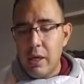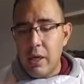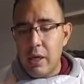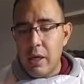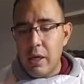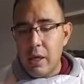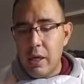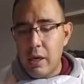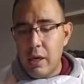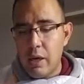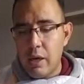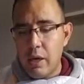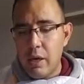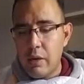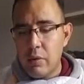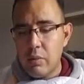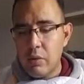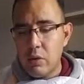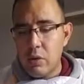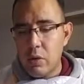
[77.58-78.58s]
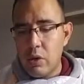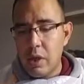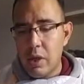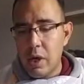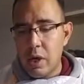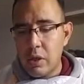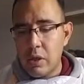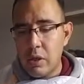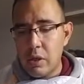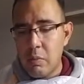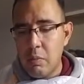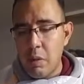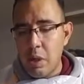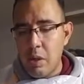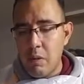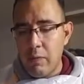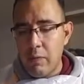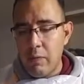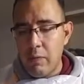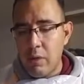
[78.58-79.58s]
So they actually melt
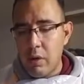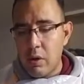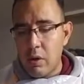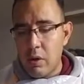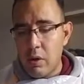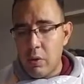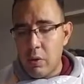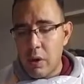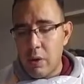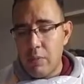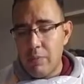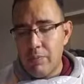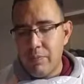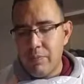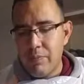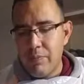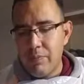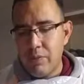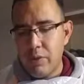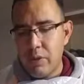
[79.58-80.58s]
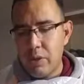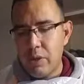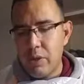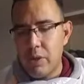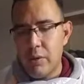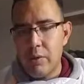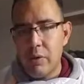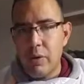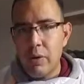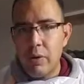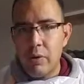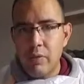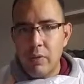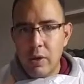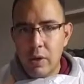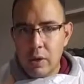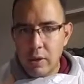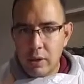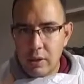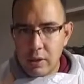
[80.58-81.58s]
fairly well. So I don't know if you
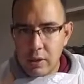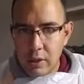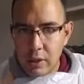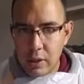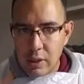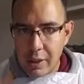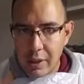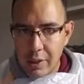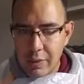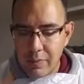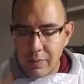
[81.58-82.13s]
guys can see that.